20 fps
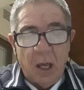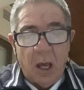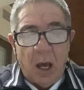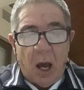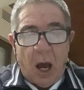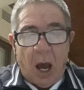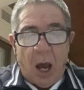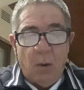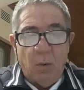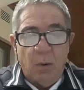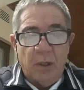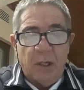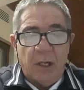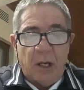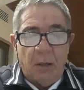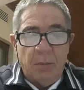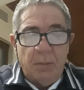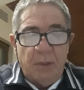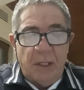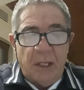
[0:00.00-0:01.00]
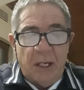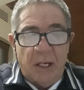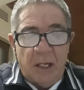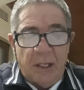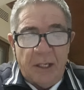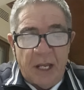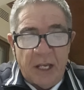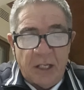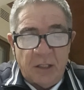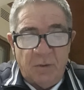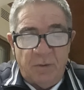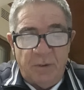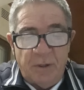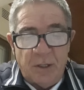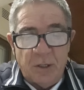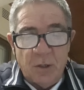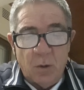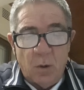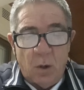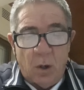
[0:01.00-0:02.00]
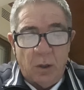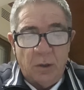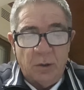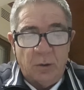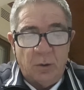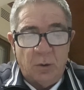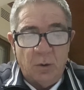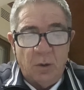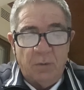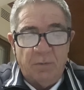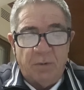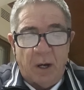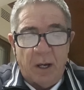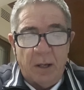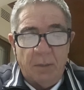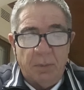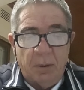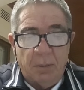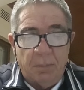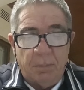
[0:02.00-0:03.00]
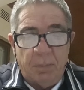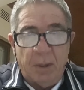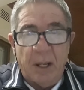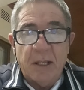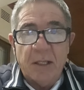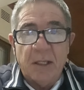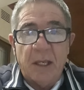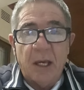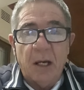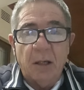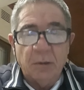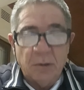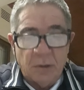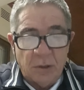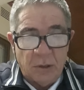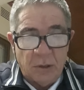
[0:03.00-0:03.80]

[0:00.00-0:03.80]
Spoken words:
I will come in the next video onto a viable plate counts.